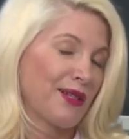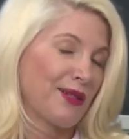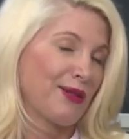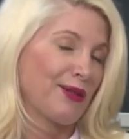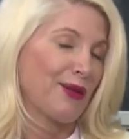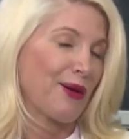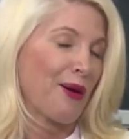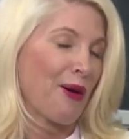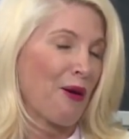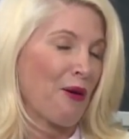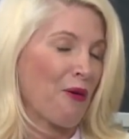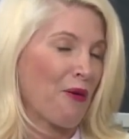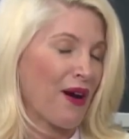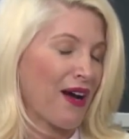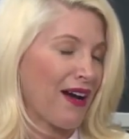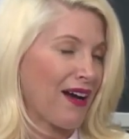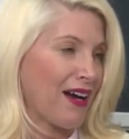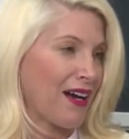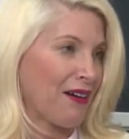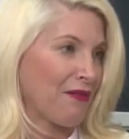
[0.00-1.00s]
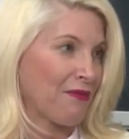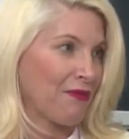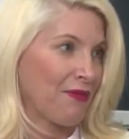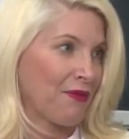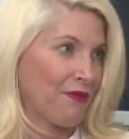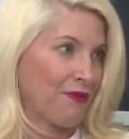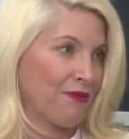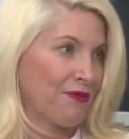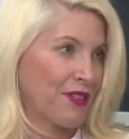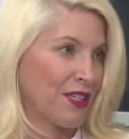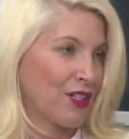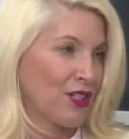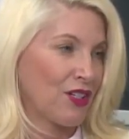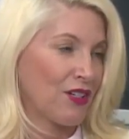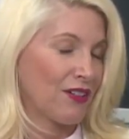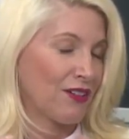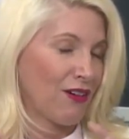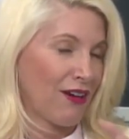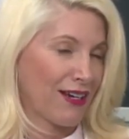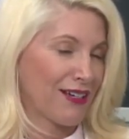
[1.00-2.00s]
So um,
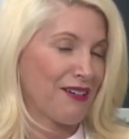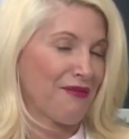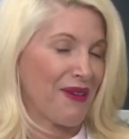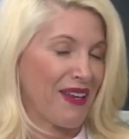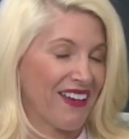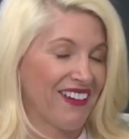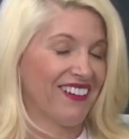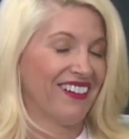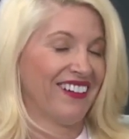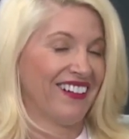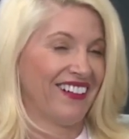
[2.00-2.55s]
just talk to me.